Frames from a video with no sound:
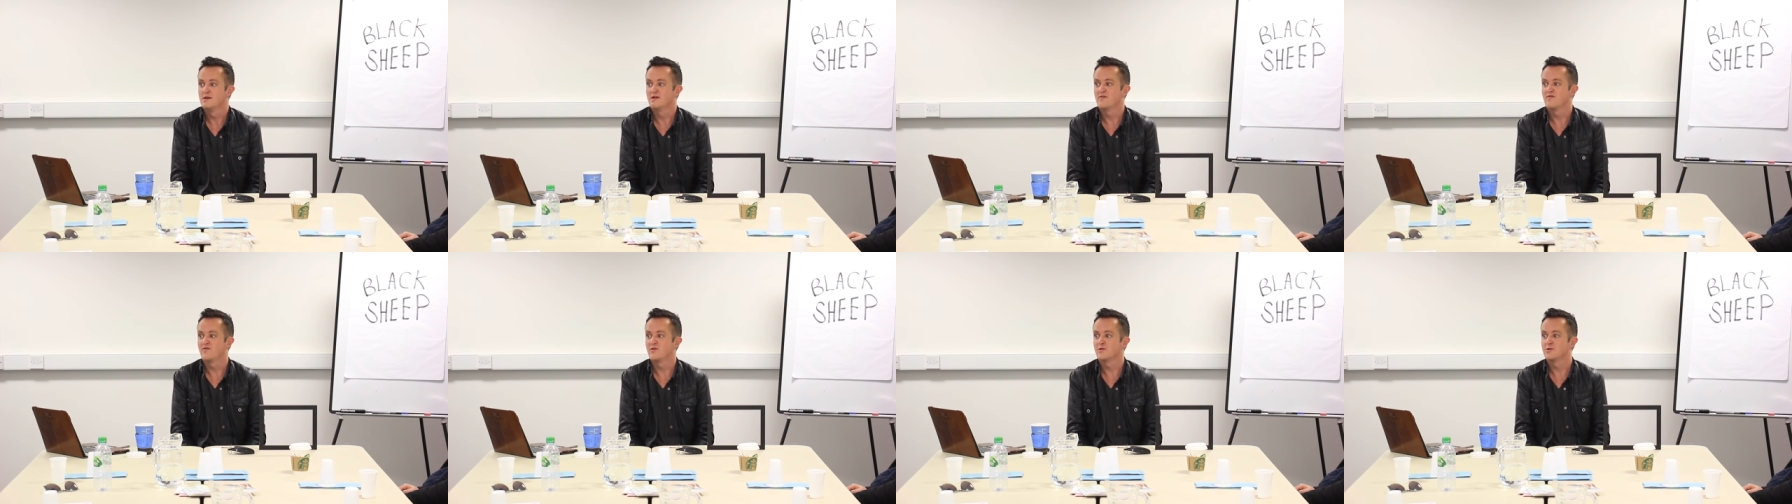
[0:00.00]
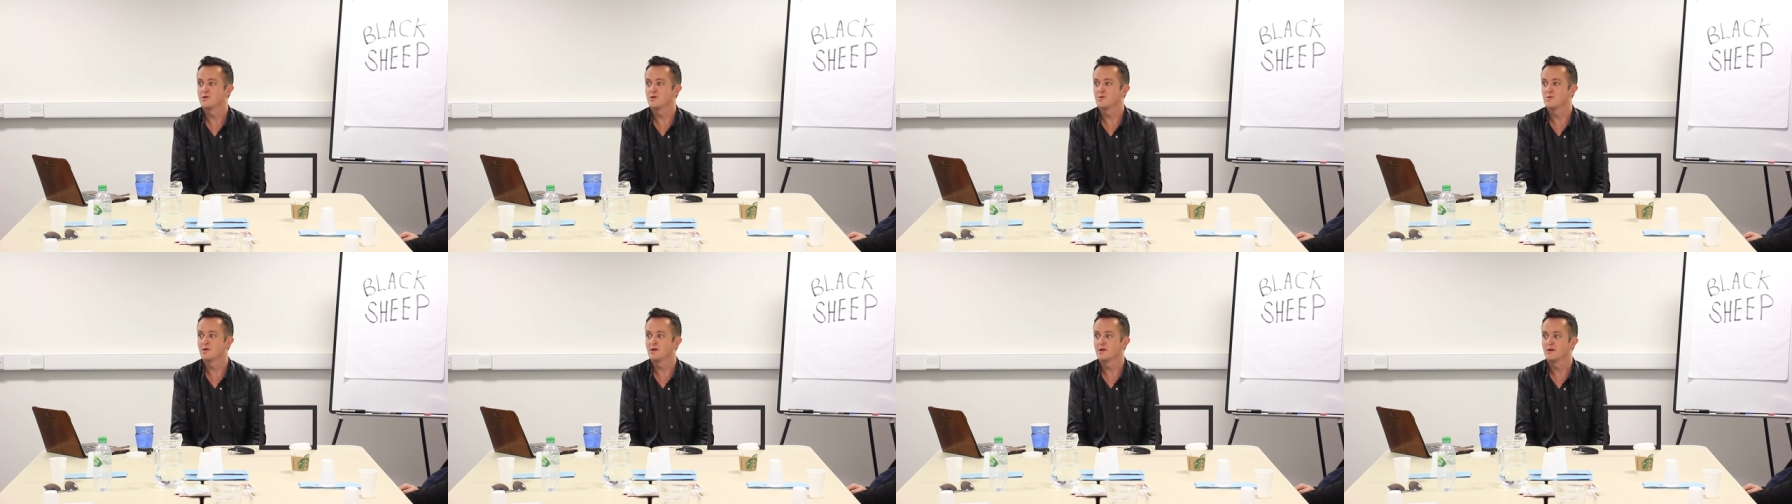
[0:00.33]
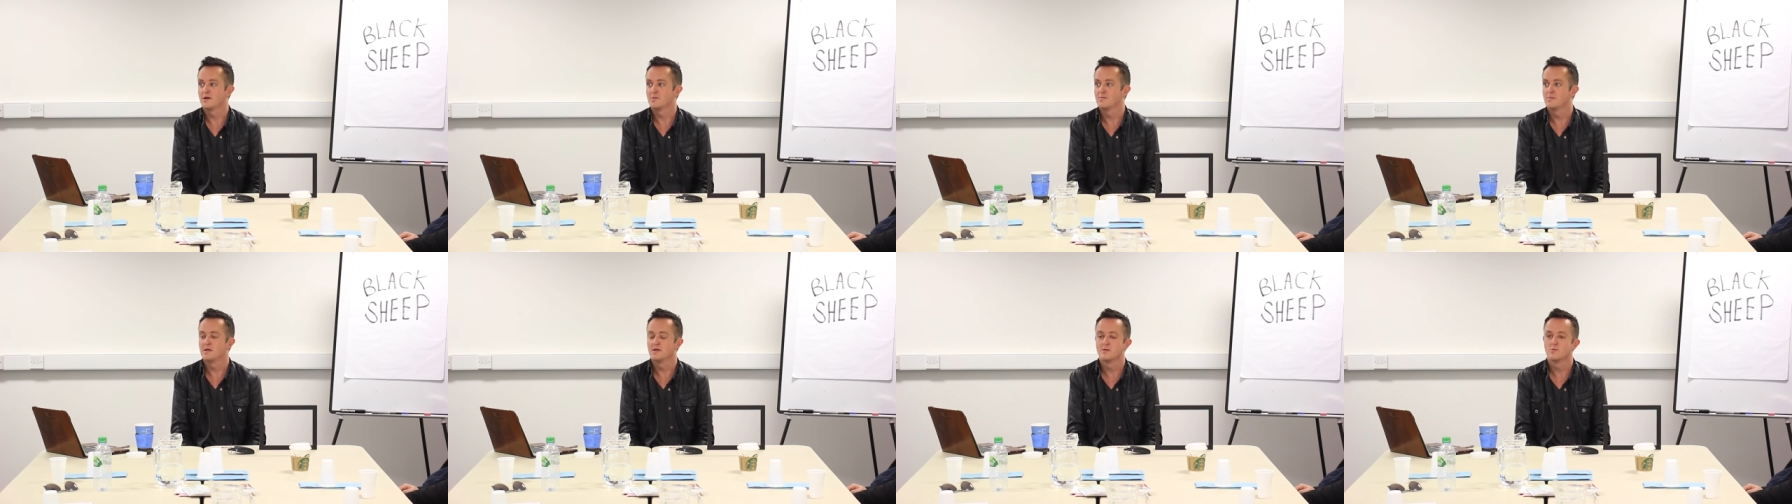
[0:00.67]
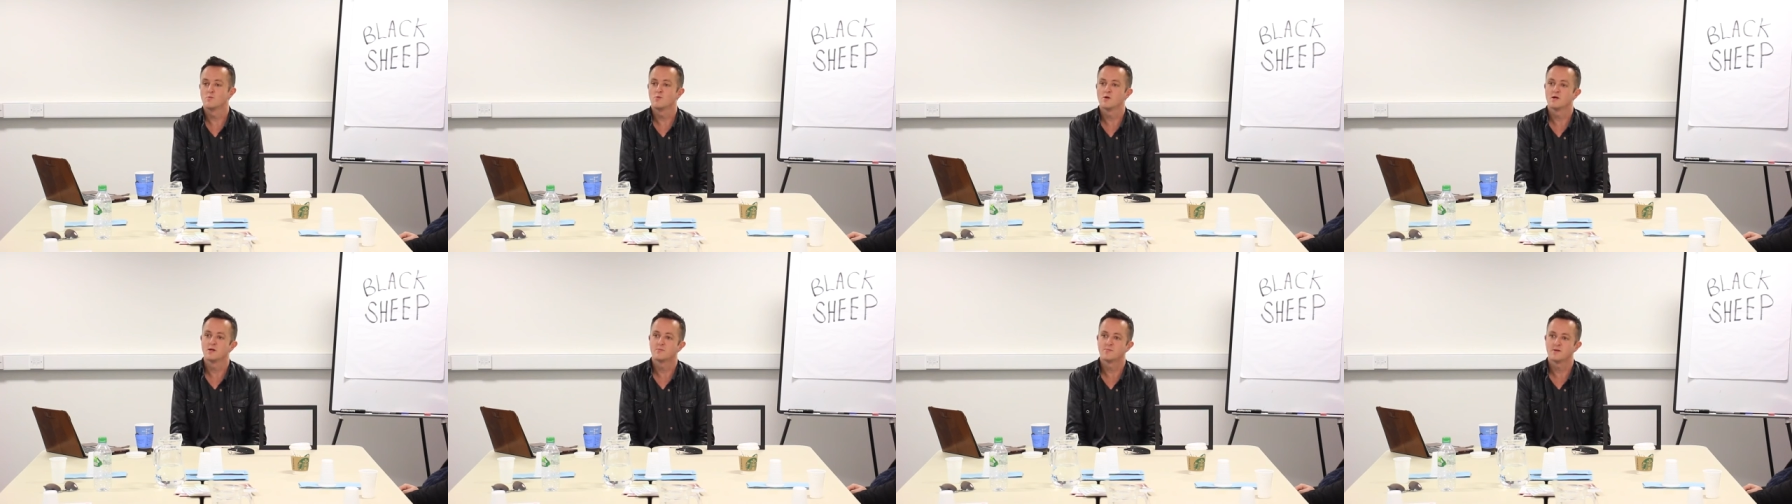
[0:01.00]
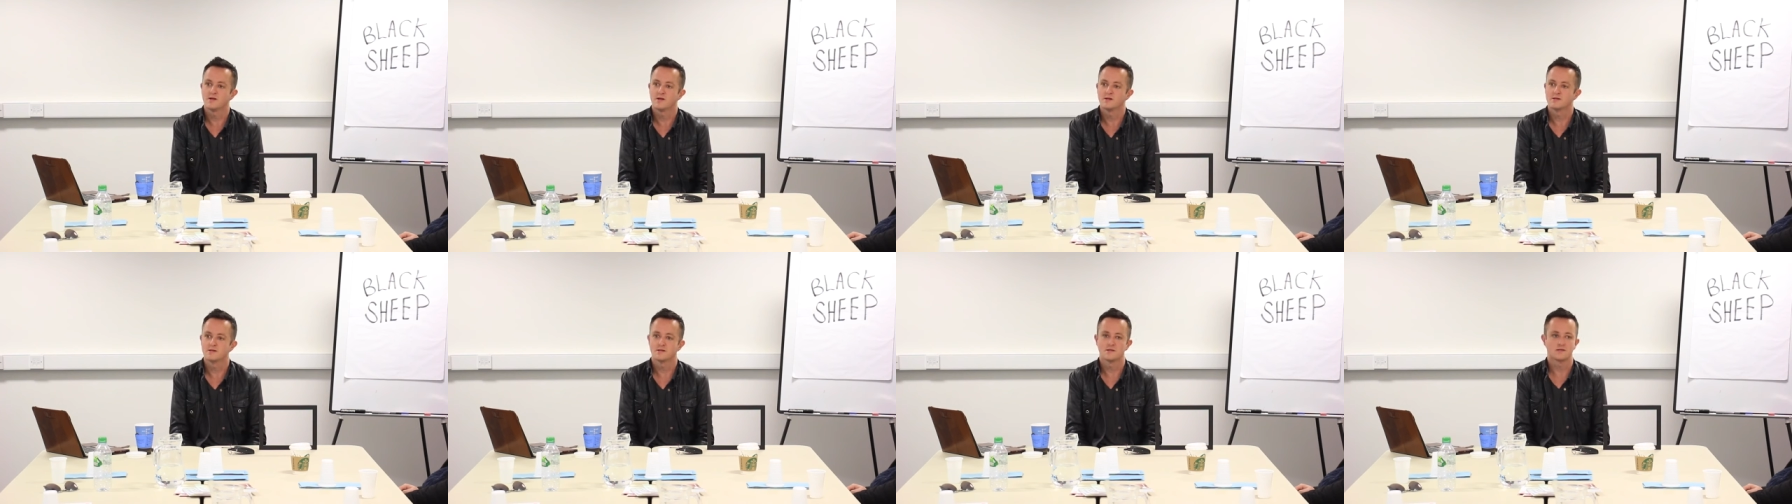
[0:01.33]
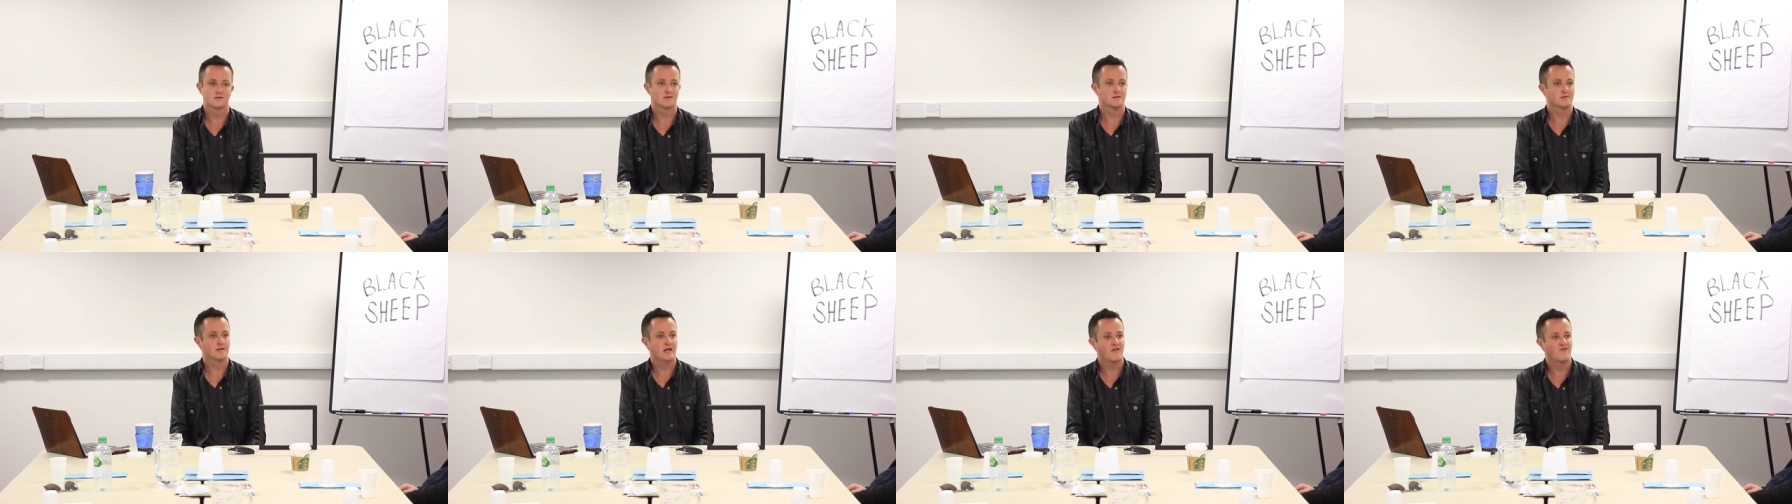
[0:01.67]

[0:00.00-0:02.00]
If you do it like me in weird places,